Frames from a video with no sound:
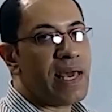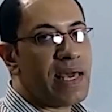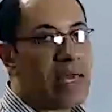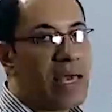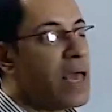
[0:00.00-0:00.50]

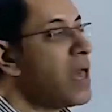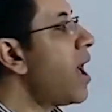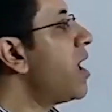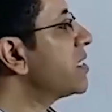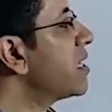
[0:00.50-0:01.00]
these
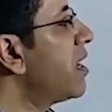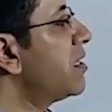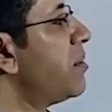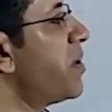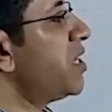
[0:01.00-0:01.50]
drugs are
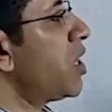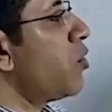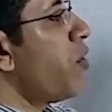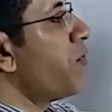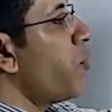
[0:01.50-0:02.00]
no
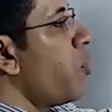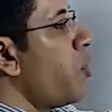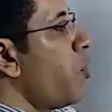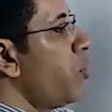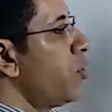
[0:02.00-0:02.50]
longer
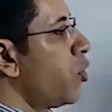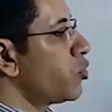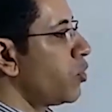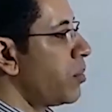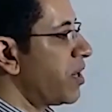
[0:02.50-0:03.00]
used
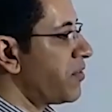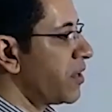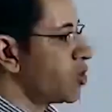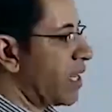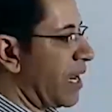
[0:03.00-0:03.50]
due to
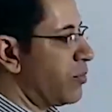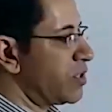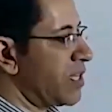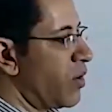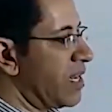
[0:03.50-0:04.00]
lack of
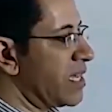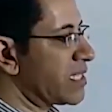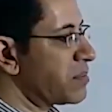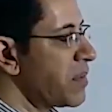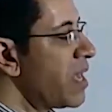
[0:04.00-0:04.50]

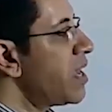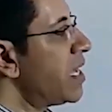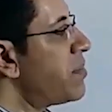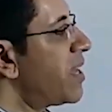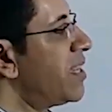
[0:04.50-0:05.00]

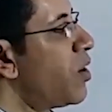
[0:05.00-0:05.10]
selectivity.